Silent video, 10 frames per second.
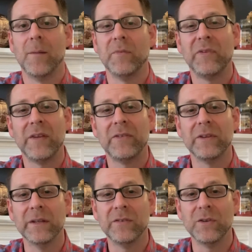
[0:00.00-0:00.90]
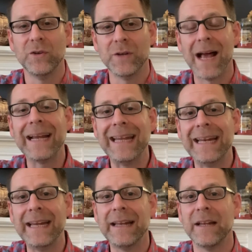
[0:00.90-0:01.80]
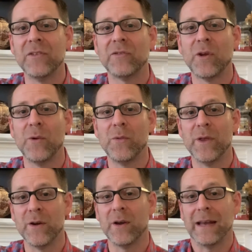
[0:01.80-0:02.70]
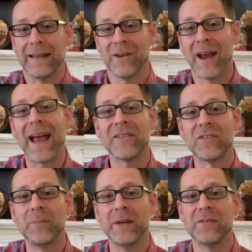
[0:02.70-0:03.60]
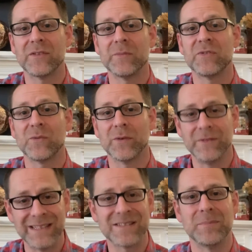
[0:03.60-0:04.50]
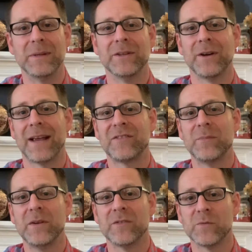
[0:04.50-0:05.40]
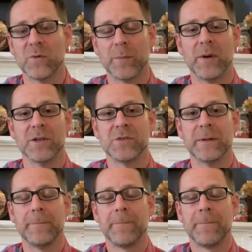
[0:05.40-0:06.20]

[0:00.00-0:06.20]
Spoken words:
says, listen, you're not getting it, and so there has to be some sort of discipline. There has to be some sort of punishment.